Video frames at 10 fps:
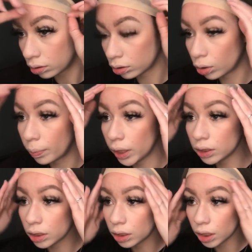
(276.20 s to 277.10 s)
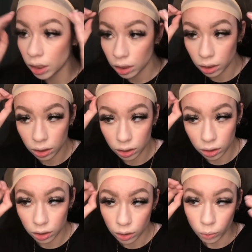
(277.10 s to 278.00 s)
So basically
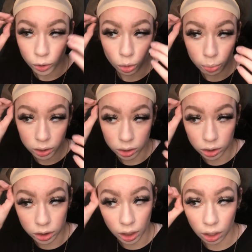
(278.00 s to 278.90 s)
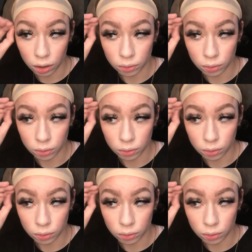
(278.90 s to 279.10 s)
when you put the gel,